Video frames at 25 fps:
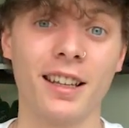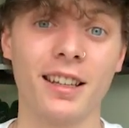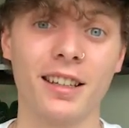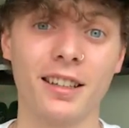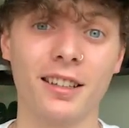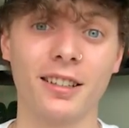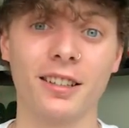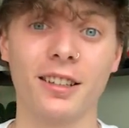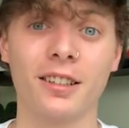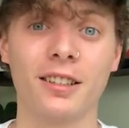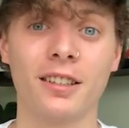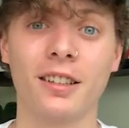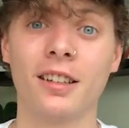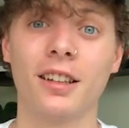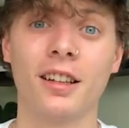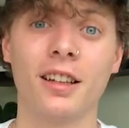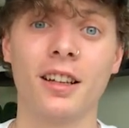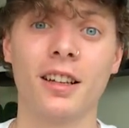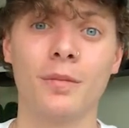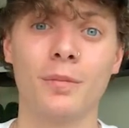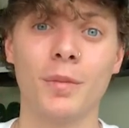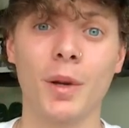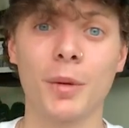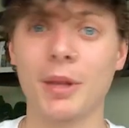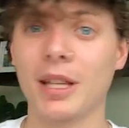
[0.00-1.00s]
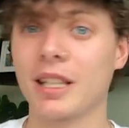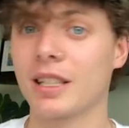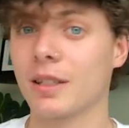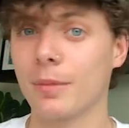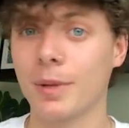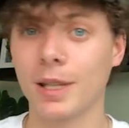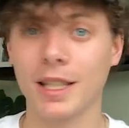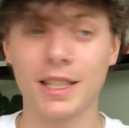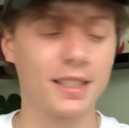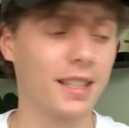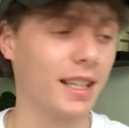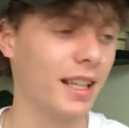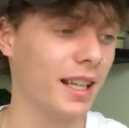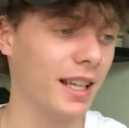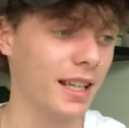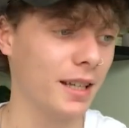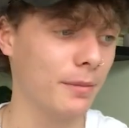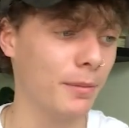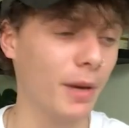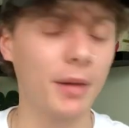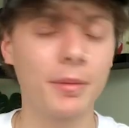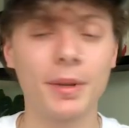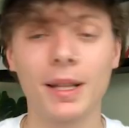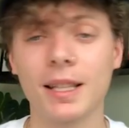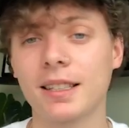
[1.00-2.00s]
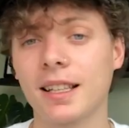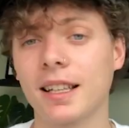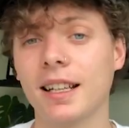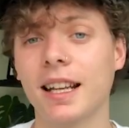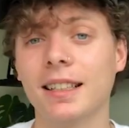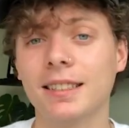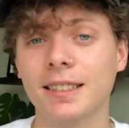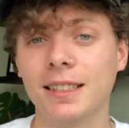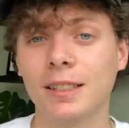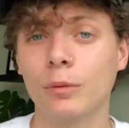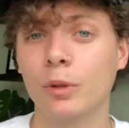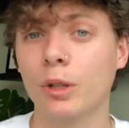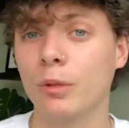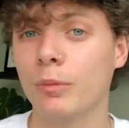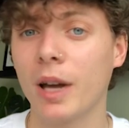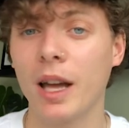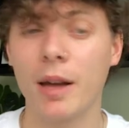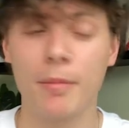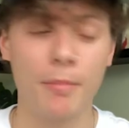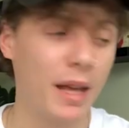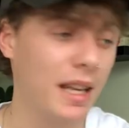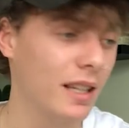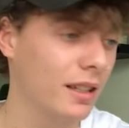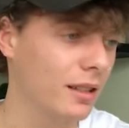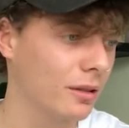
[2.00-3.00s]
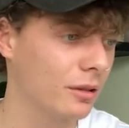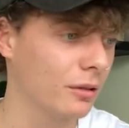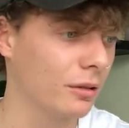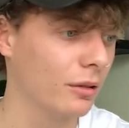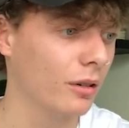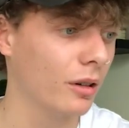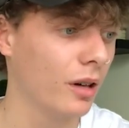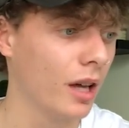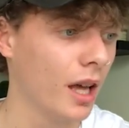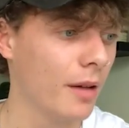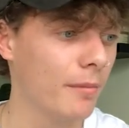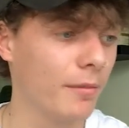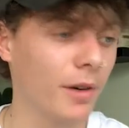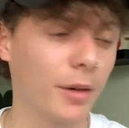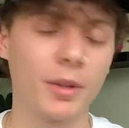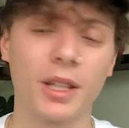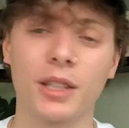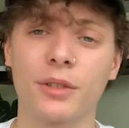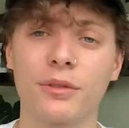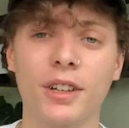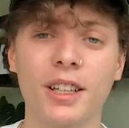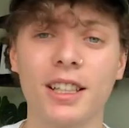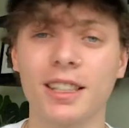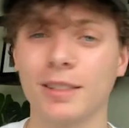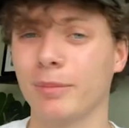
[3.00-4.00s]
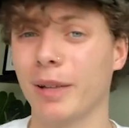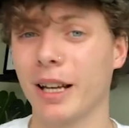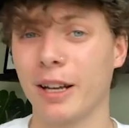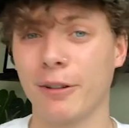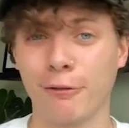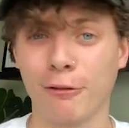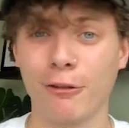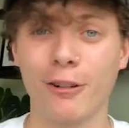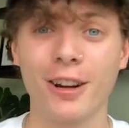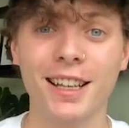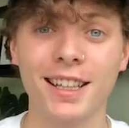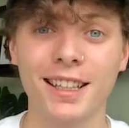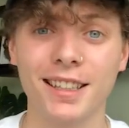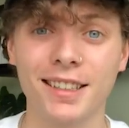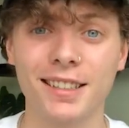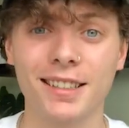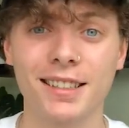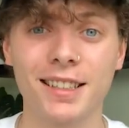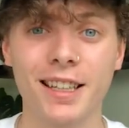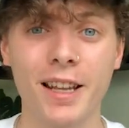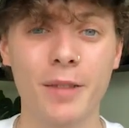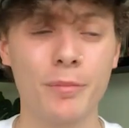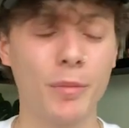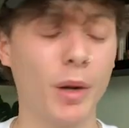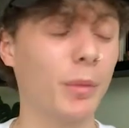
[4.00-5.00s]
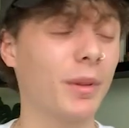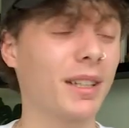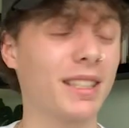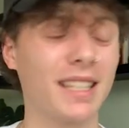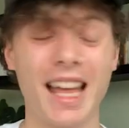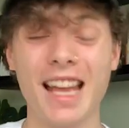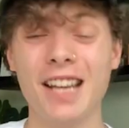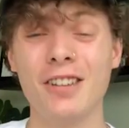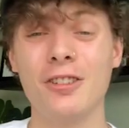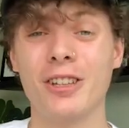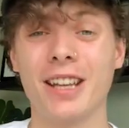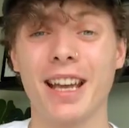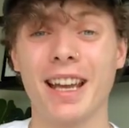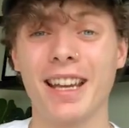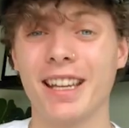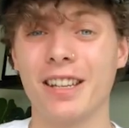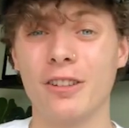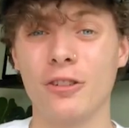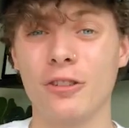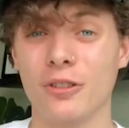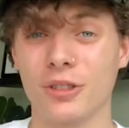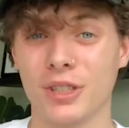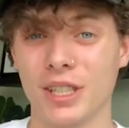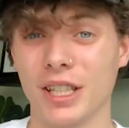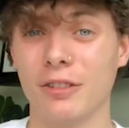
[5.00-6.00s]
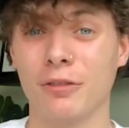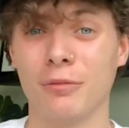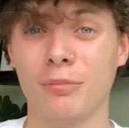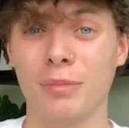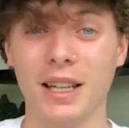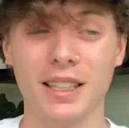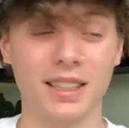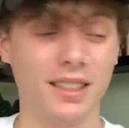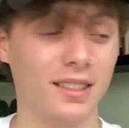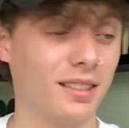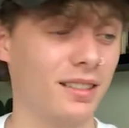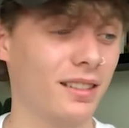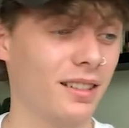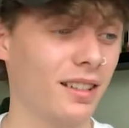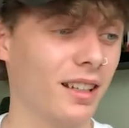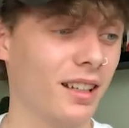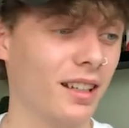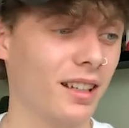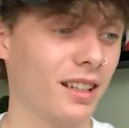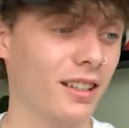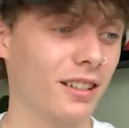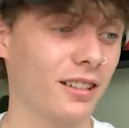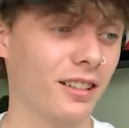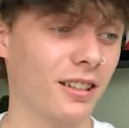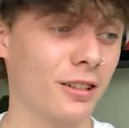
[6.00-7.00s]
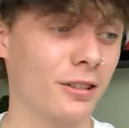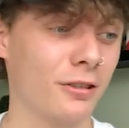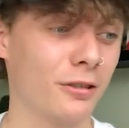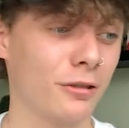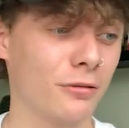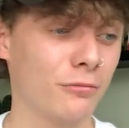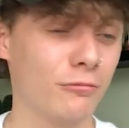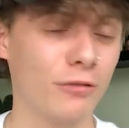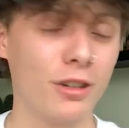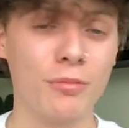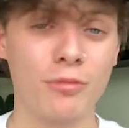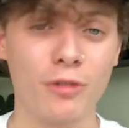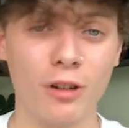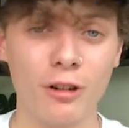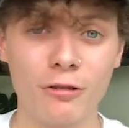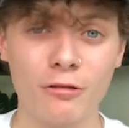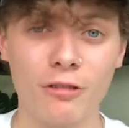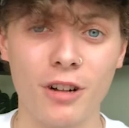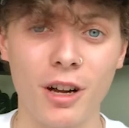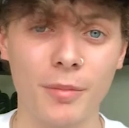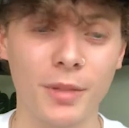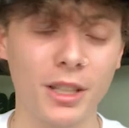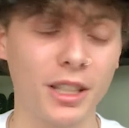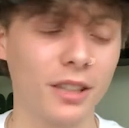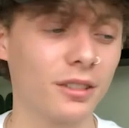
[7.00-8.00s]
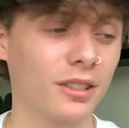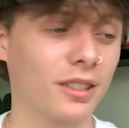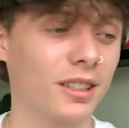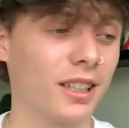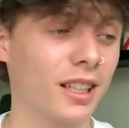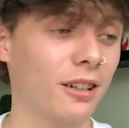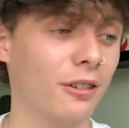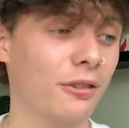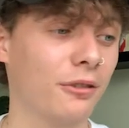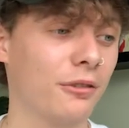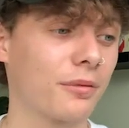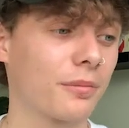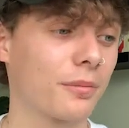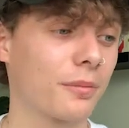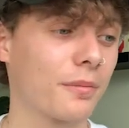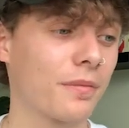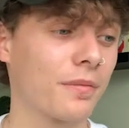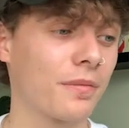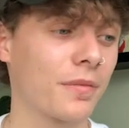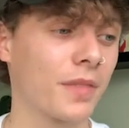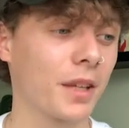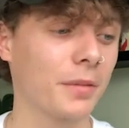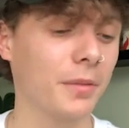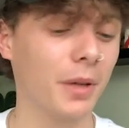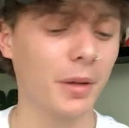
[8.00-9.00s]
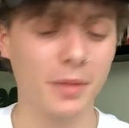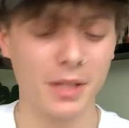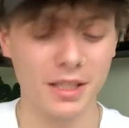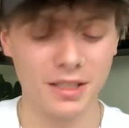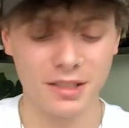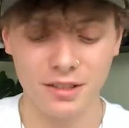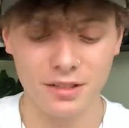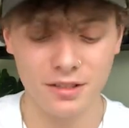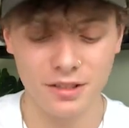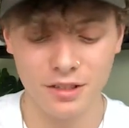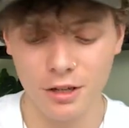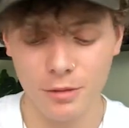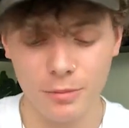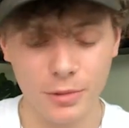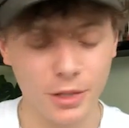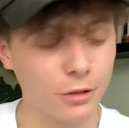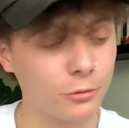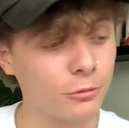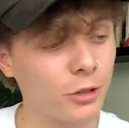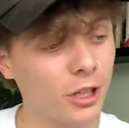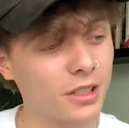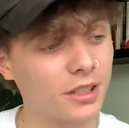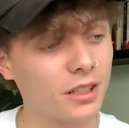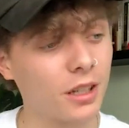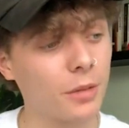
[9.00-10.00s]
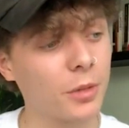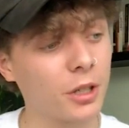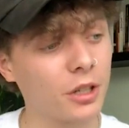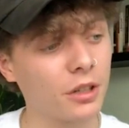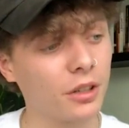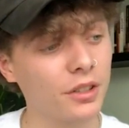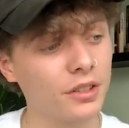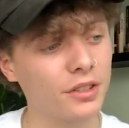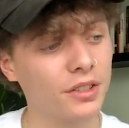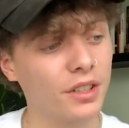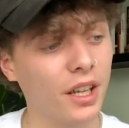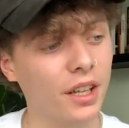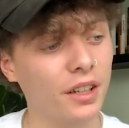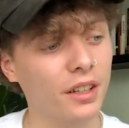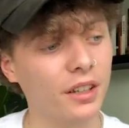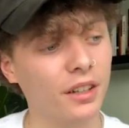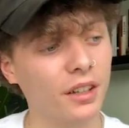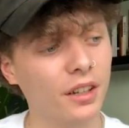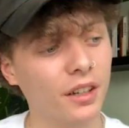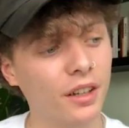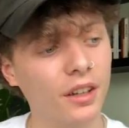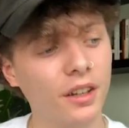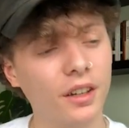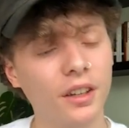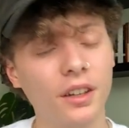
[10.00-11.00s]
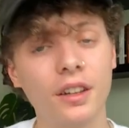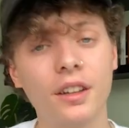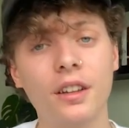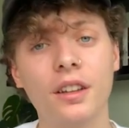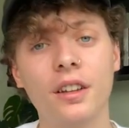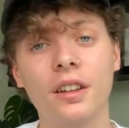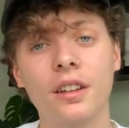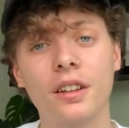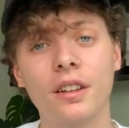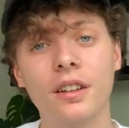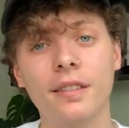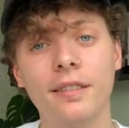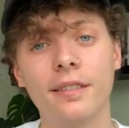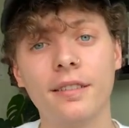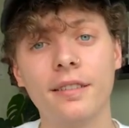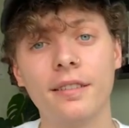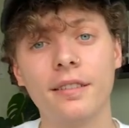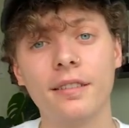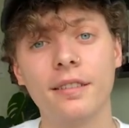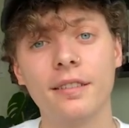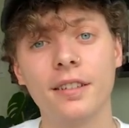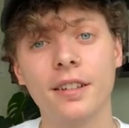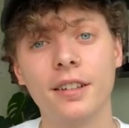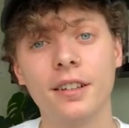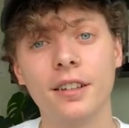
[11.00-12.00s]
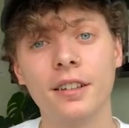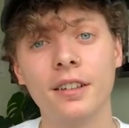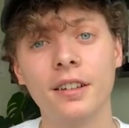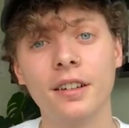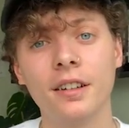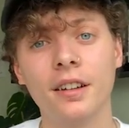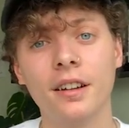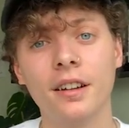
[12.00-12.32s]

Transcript: You know, maybe that's the big city. Maybe that's connecting with a better mentor. Maybe that's finding better friends. Maybe that's educating yourself better. You know, reprogramming yourself. Maybe that's consuming the right type of content. You know?